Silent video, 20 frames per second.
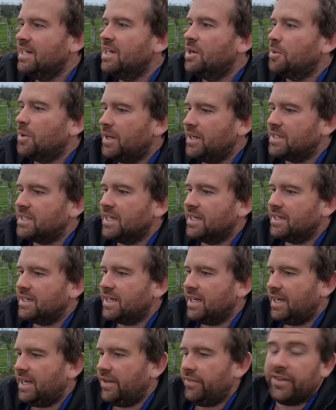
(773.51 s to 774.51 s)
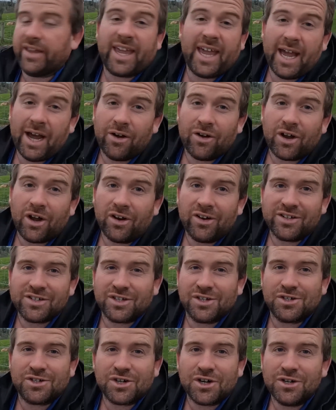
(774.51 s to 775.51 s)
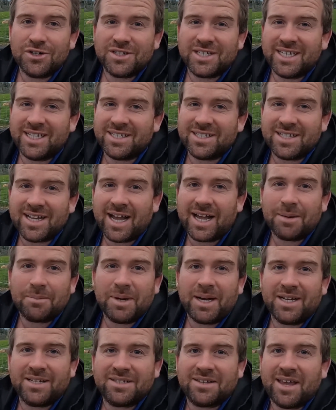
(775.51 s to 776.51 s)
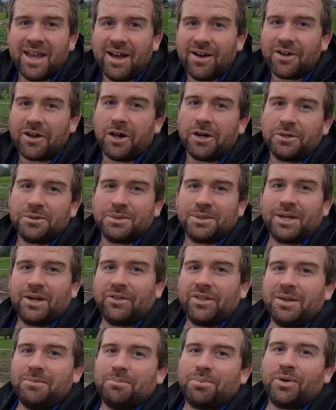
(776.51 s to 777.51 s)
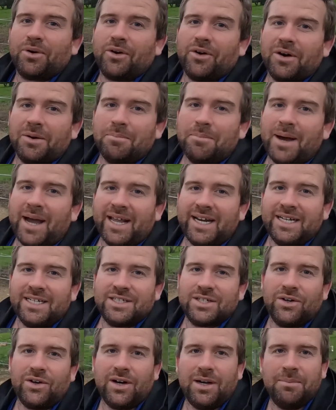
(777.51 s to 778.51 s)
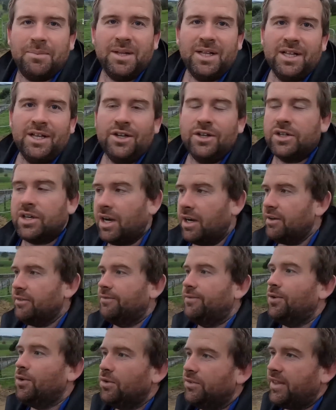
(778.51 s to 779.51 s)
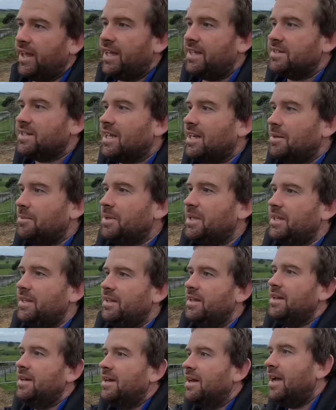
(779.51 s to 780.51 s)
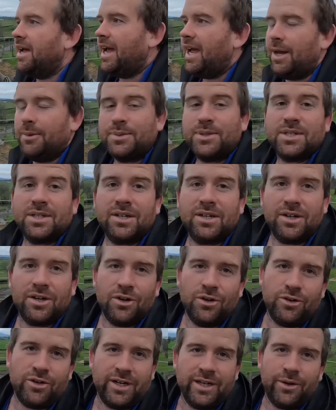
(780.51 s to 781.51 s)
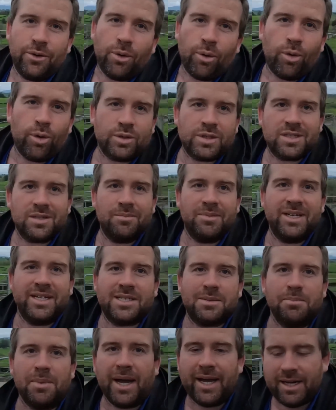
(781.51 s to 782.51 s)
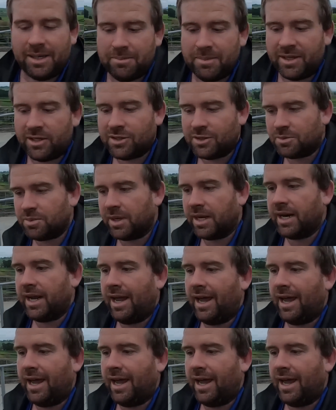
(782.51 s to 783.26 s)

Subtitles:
We did get the cow collars, the True Test Datamars cow collars. We got them put on at mating time. Going forward, that is going to be absolutely awesome next mating, because we're going to